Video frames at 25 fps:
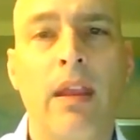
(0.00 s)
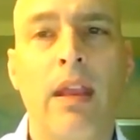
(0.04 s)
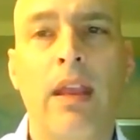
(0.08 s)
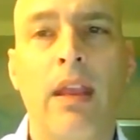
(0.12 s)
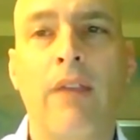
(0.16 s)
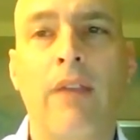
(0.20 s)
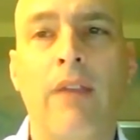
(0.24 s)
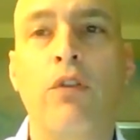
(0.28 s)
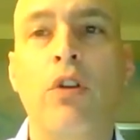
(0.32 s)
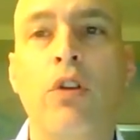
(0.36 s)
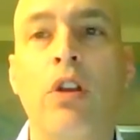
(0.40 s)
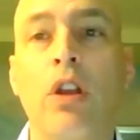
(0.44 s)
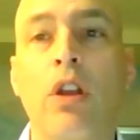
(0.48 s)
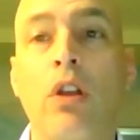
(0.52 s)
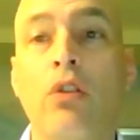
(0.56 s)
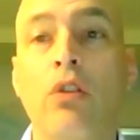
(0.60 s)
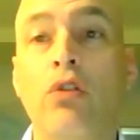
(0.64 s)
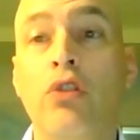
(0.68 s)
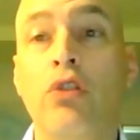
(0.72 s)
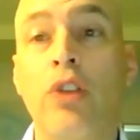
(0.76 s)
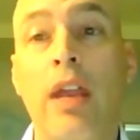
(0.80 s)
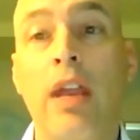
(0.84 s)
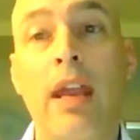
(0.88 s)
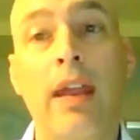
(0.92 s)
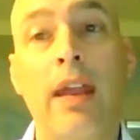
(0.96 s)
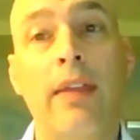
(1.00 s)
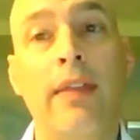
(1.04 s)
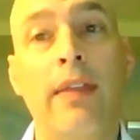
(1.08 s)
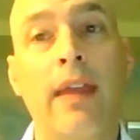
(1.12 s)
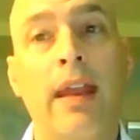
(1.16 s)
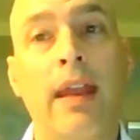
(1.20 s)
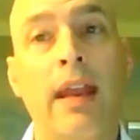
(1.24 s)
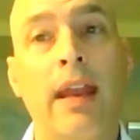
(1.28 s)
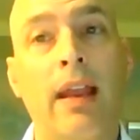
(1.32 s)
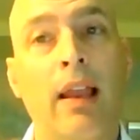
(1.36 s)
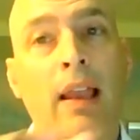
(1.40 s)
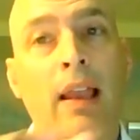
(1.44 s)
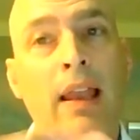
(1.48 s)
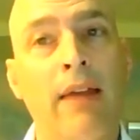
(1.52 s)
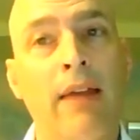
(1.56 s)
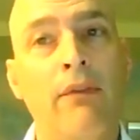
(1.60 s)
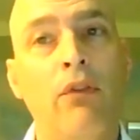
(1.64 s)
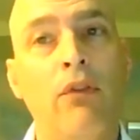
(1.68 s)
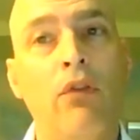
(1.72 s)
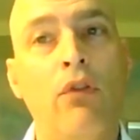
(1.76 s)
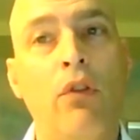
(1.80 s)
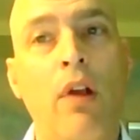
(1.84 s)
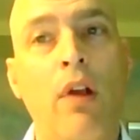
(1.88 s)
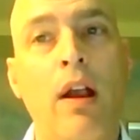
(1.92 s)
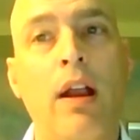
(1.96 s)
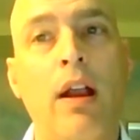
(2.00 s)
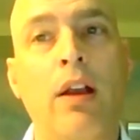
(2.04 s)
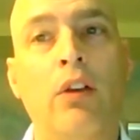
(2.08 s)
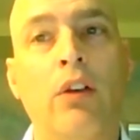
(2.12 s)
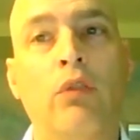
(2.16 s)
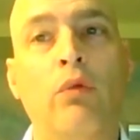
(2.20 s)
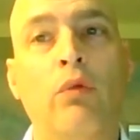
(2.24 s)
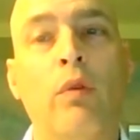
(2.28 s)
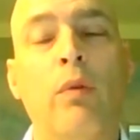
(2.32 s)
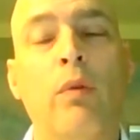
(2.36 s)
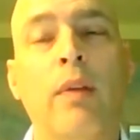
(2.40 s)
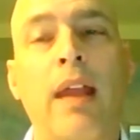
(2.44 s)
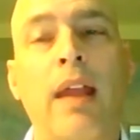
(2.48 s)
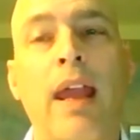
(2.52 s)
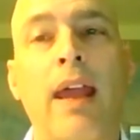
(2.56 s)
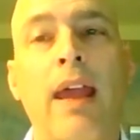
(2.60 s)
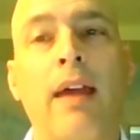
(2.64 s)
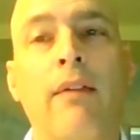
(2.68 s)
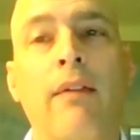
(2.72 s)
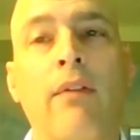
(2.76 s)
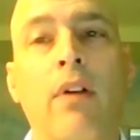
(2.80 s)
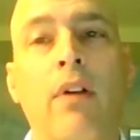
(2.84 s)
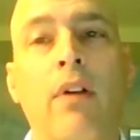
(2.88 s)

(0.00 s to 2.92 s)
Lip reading: if you can understand that at 11 dryers, we would have